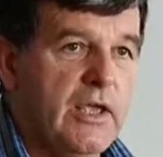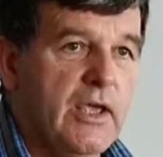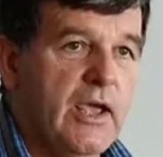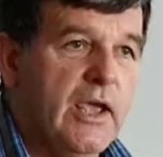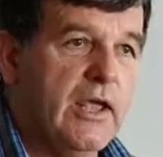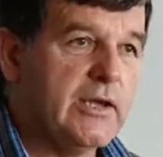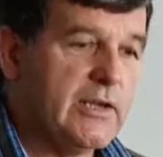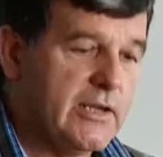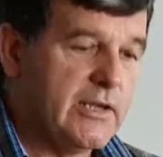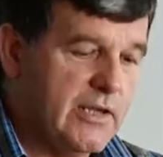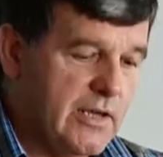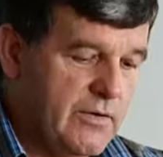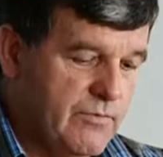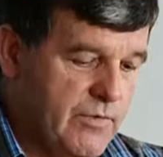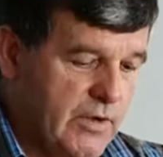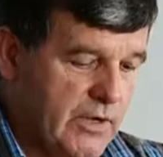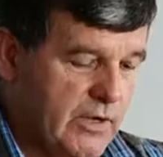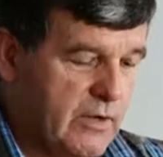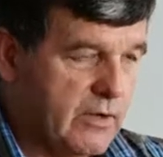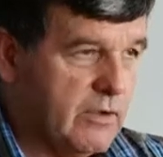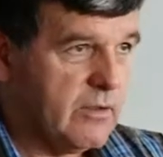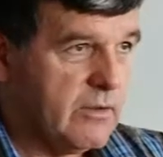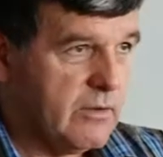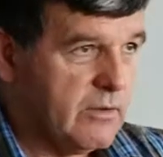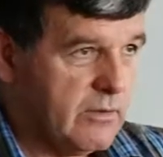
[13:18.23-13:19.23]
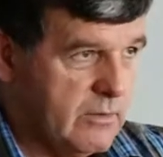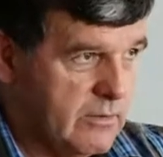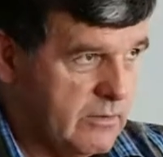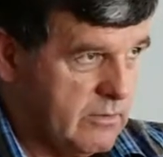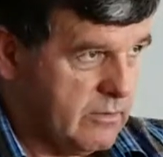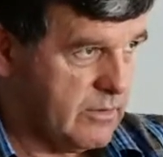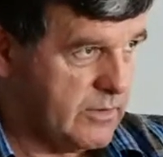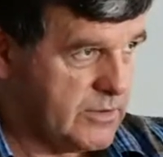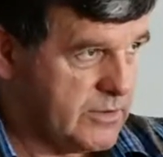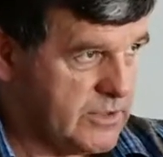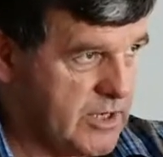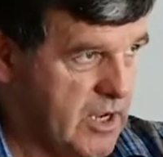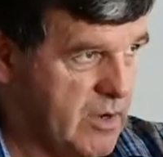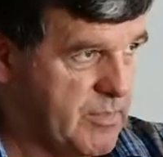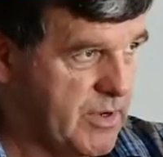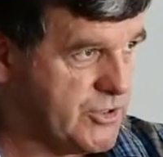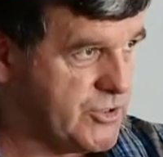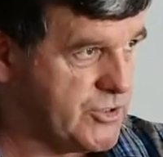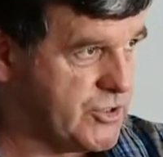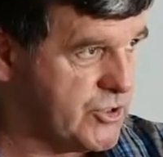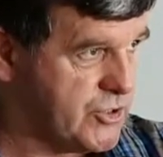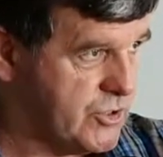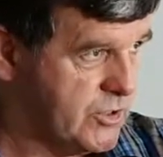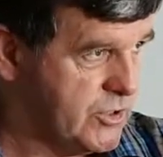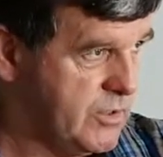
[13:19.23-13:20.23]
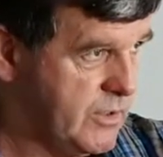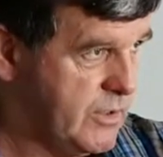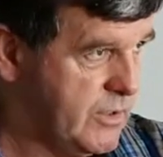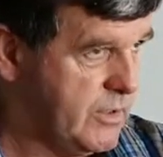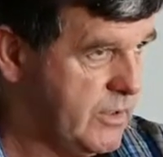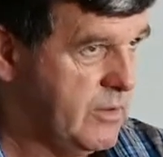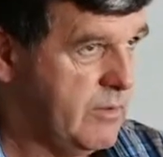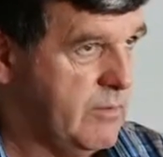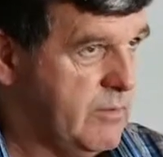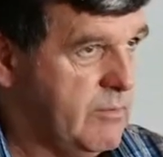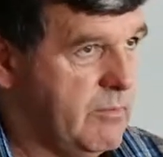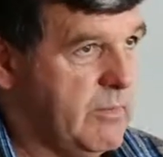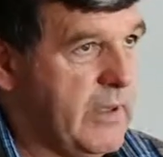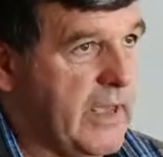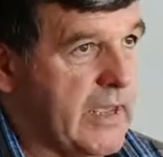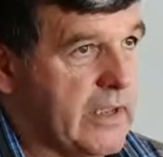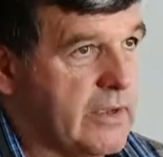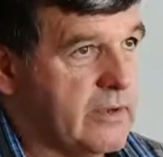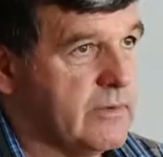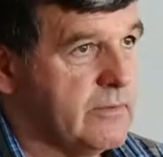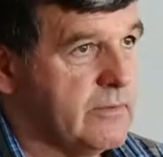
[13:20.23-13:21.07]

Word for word: in giving so much back.